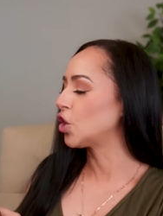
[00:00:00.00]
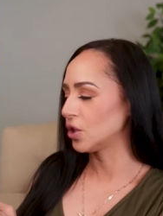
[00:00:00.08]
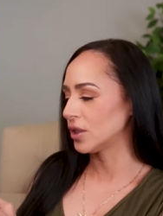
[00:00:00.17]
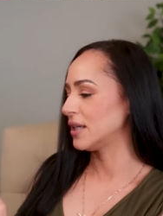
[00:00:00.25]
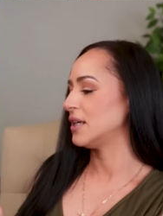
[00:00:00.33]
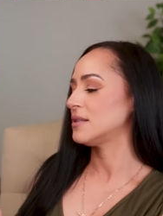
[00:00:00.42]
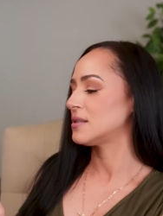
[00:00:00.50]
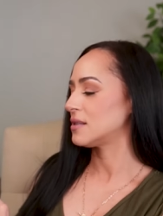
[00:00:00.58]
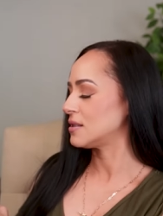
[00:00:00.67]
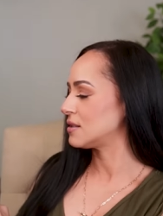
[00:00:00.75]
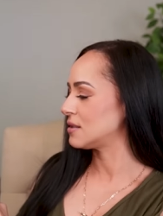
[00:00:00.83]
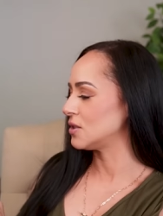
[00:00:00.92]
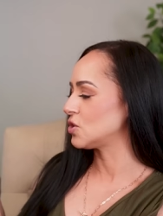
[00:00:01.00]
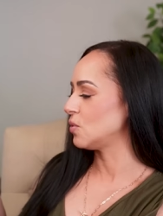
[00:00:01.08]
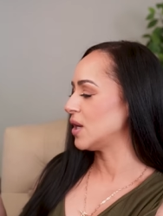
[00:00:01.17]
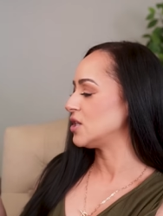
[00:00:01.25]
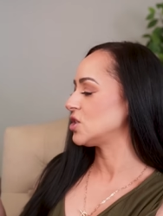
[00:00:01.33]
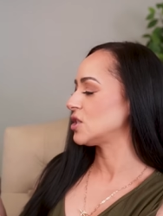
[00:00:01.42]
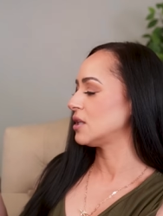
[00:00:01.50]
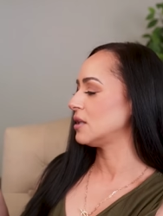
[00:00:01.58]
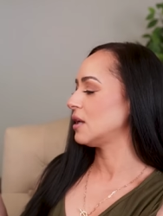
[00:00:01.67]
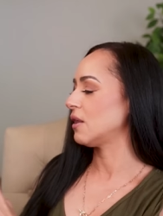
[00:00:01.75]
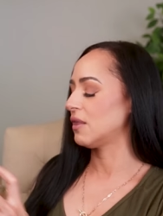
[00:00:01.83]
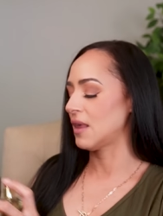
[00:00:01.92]
goodness
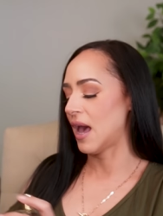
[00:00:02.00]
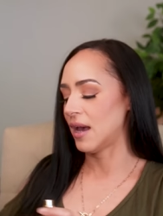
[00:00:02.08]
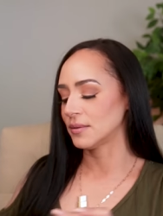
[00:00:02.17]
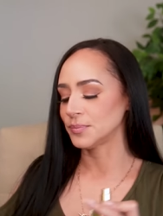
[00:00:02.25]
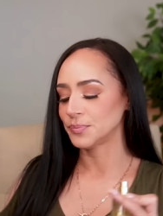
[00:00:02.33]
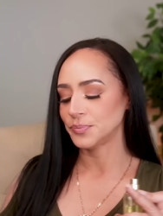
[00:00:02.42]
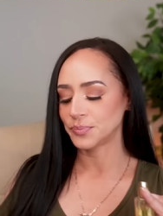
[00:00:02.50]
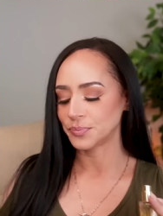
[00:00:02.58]
situation that